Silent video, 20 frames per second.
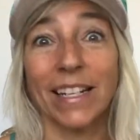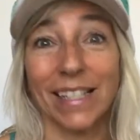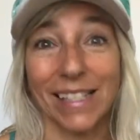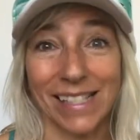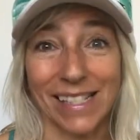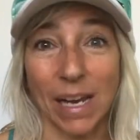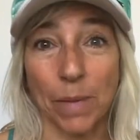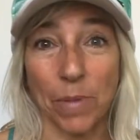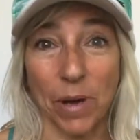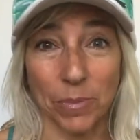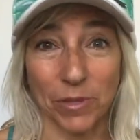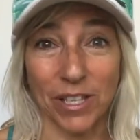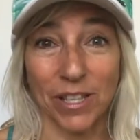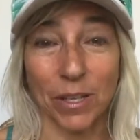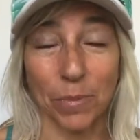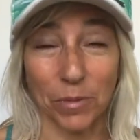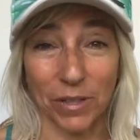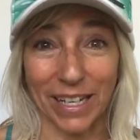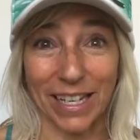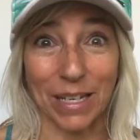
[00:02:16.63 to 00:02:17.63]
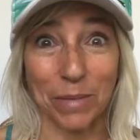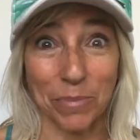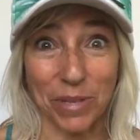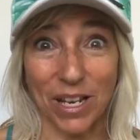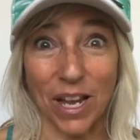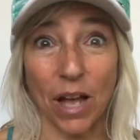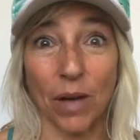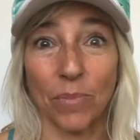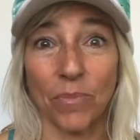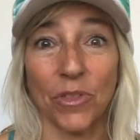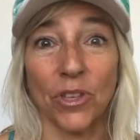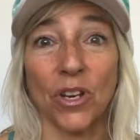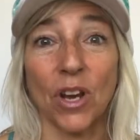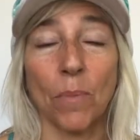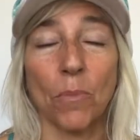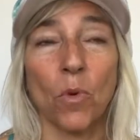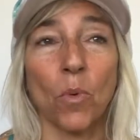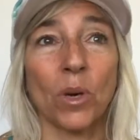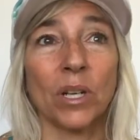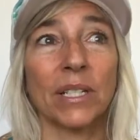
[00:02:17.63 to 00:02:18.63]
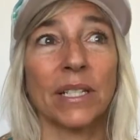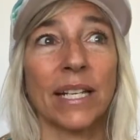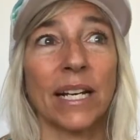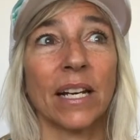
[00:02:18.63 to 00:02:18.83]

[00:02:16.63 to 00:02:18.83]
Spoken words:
to step up to the plate and become the number one